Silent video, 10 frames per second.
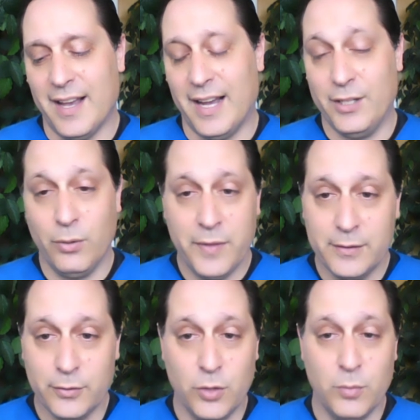I don't think
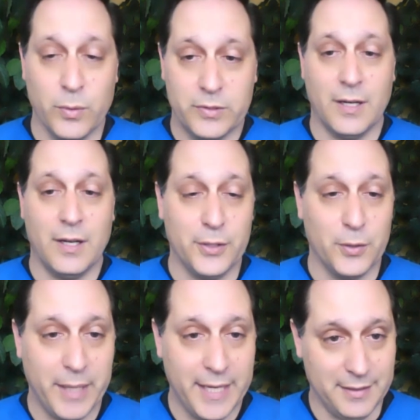the tumor was causing
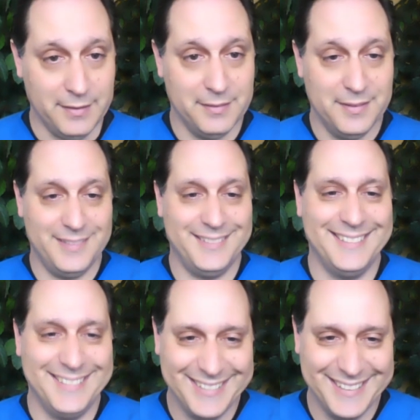her pain.
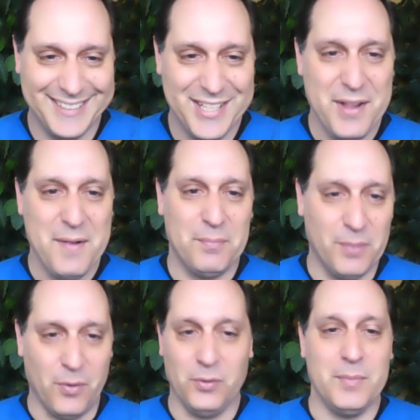
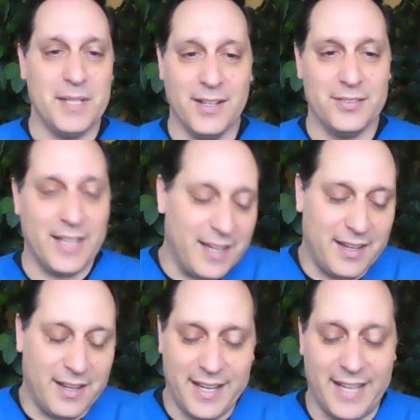Only because
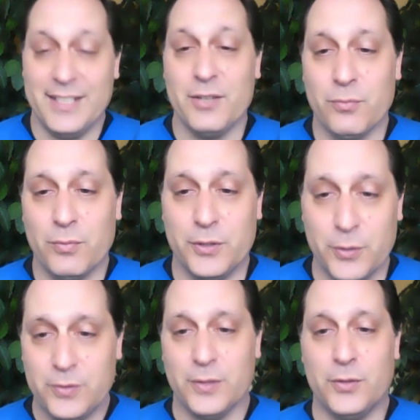I, I, I didn't
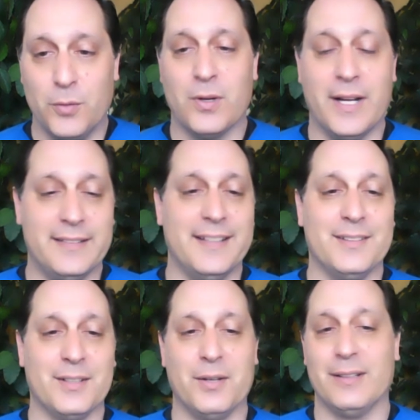reduce the tumor. I
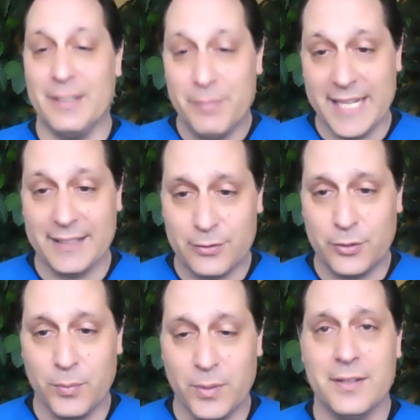didn't eliminate the
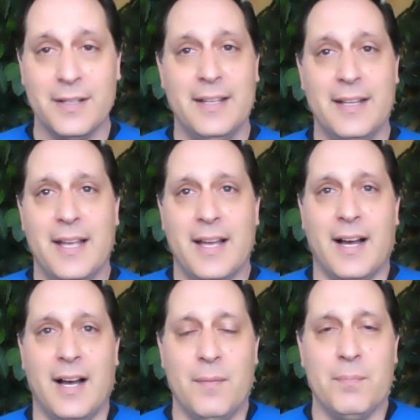tumor.
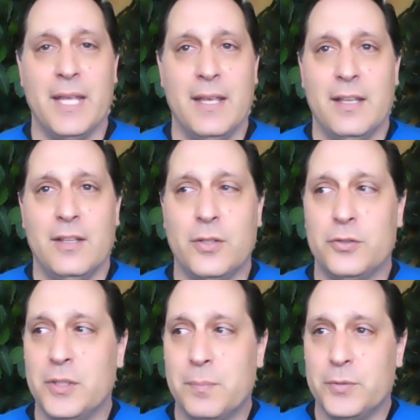Um, So
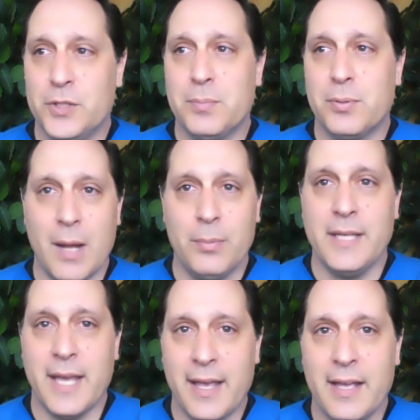she, she
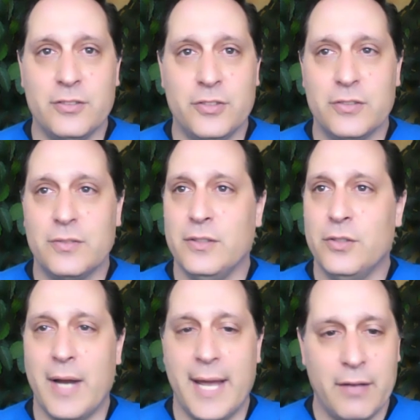probably had just
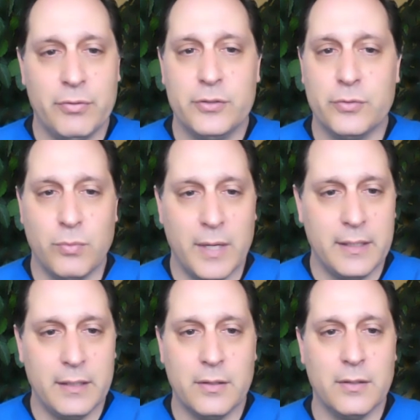your average
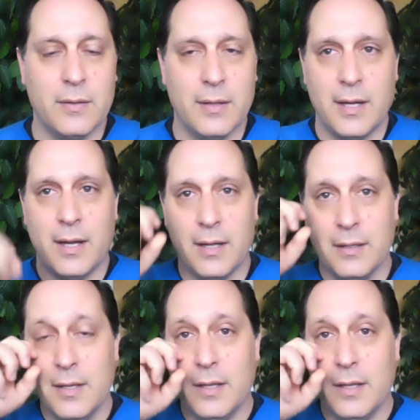regular uh,